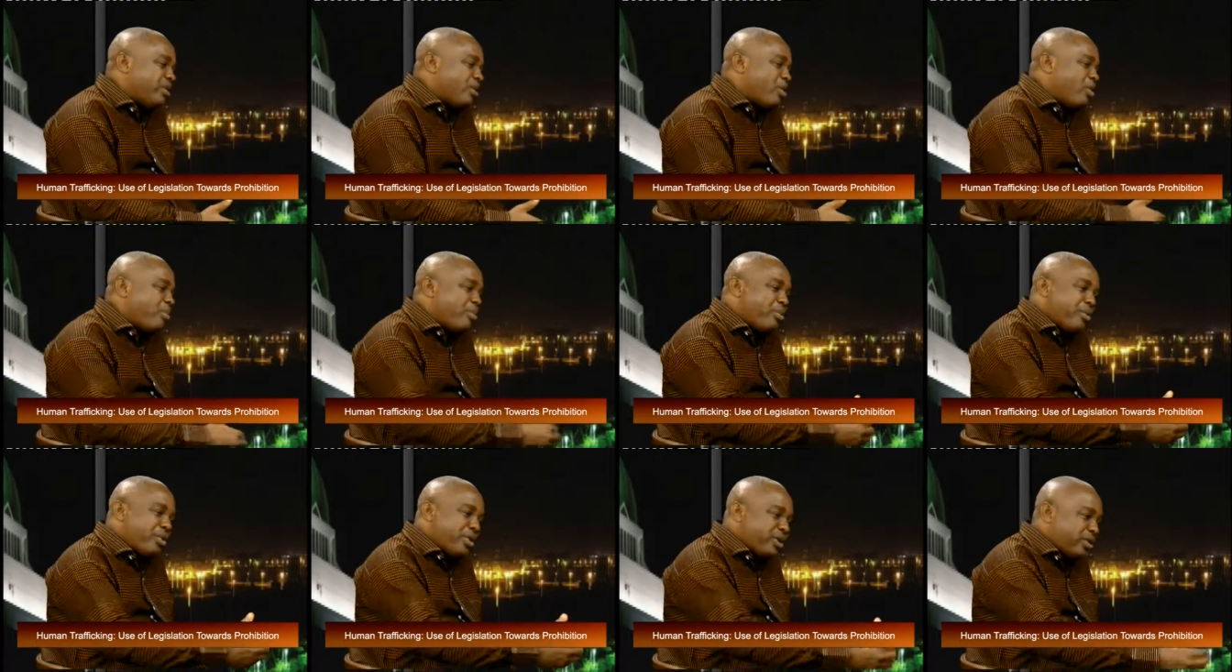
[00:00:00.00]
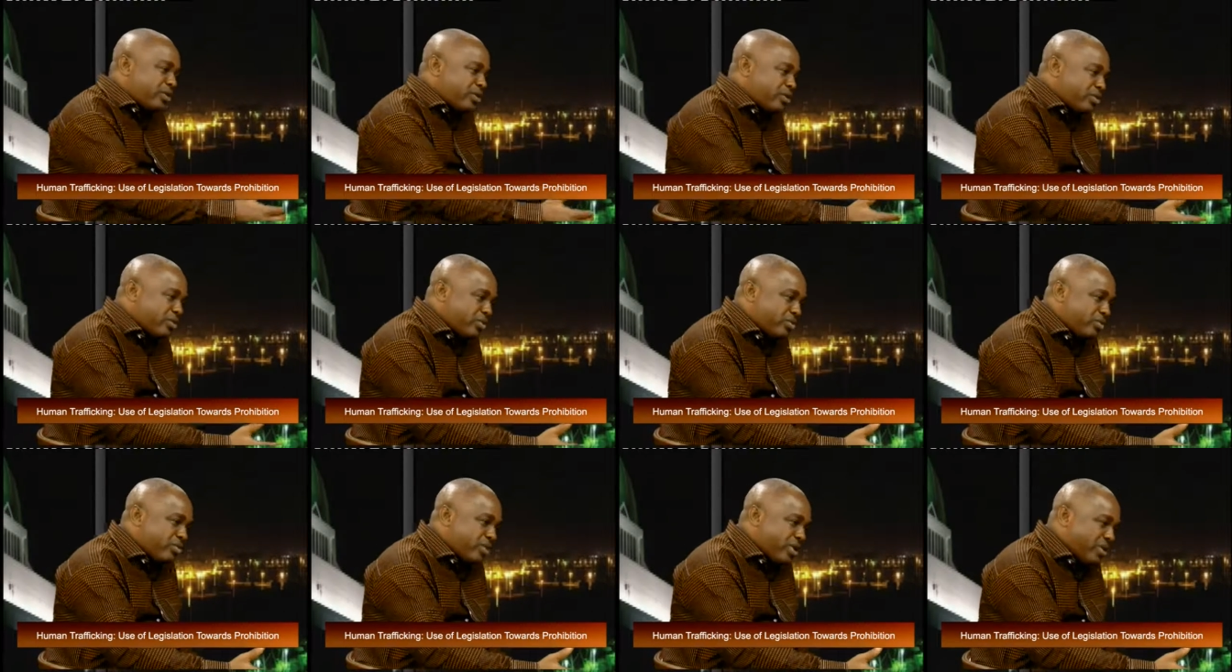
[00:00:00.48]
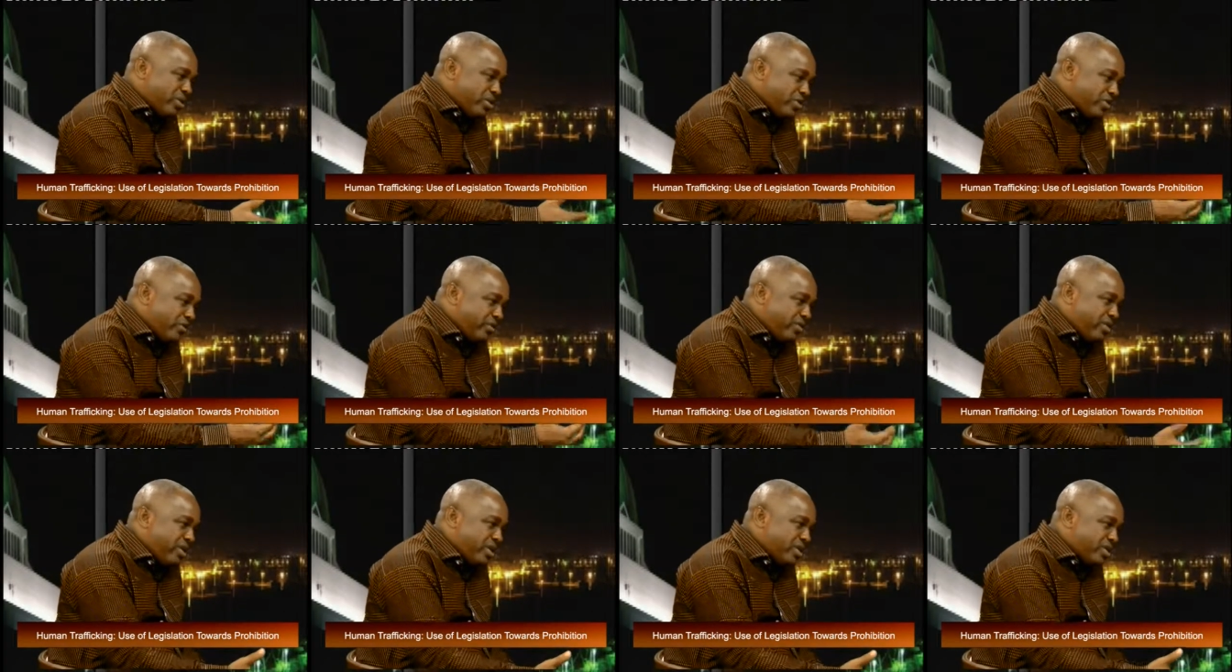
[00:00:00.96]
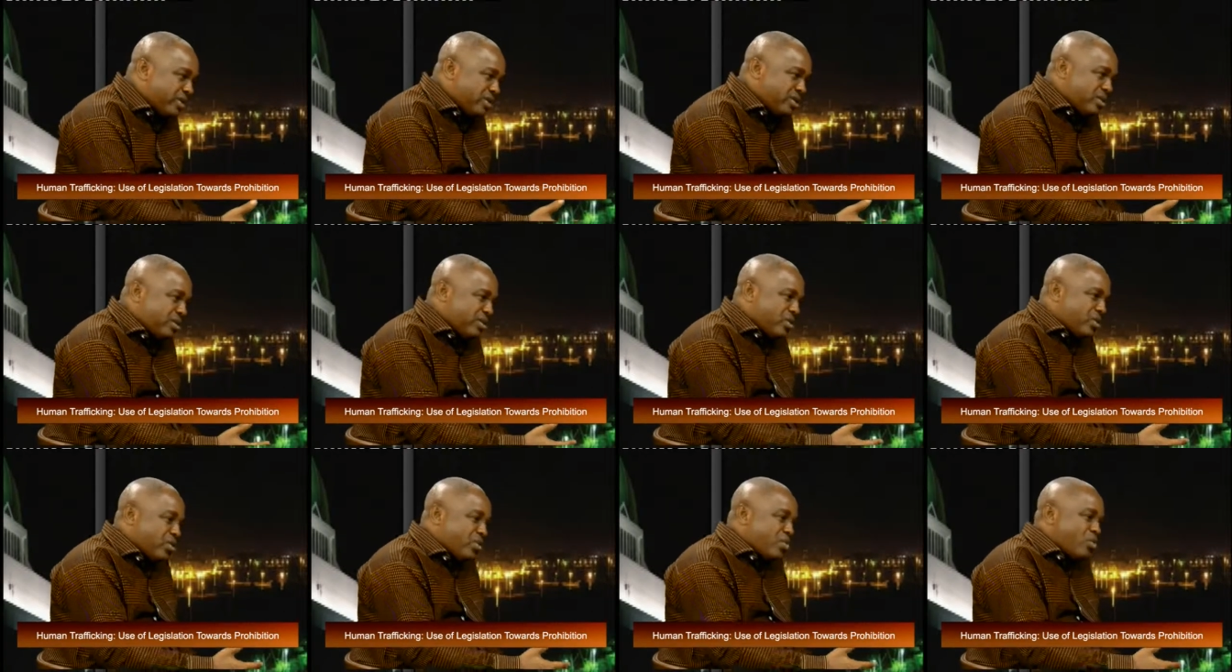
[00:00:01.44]
operators who are in the field,
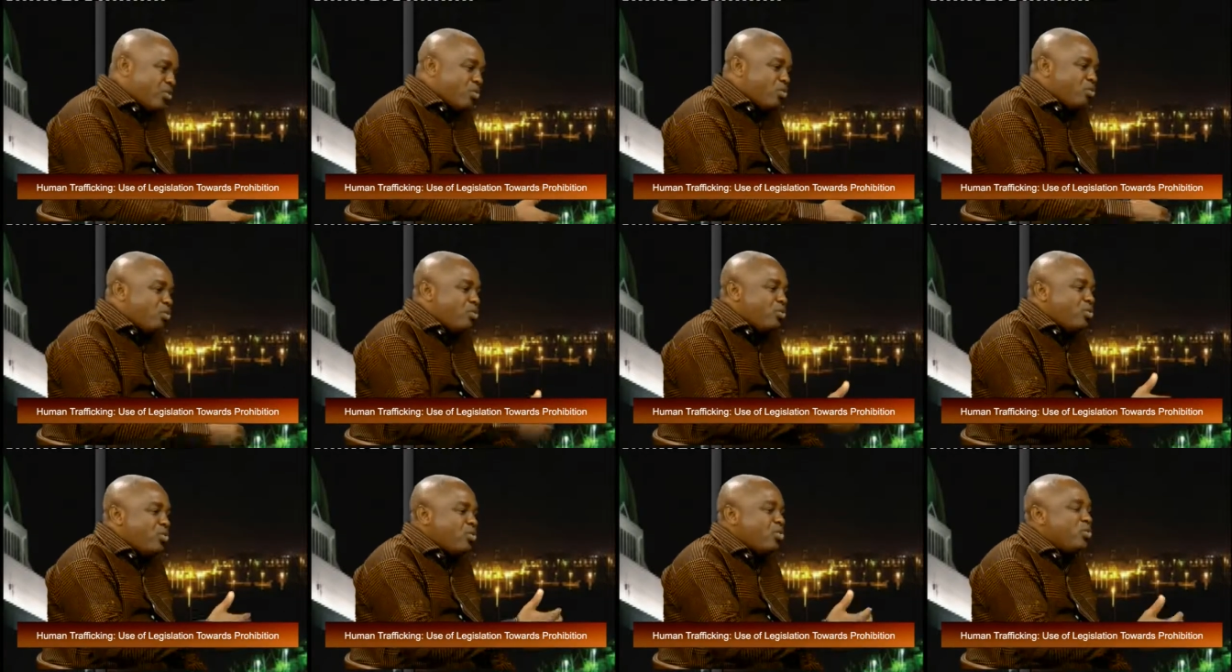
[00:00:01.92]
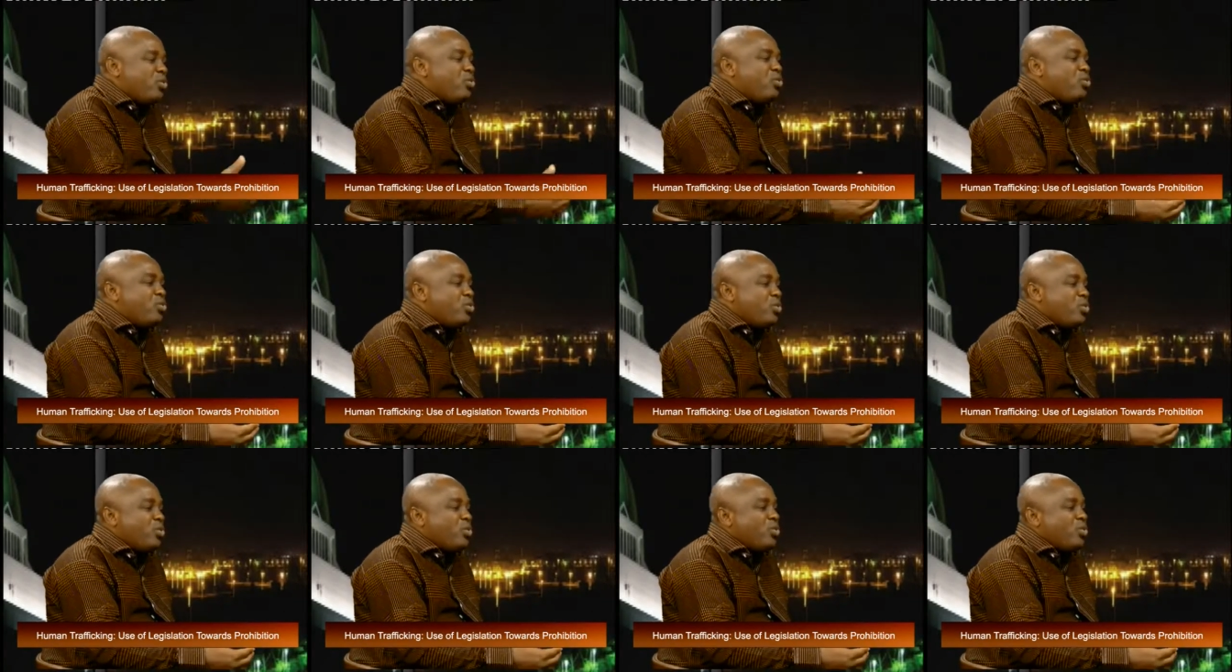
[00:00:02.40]
who know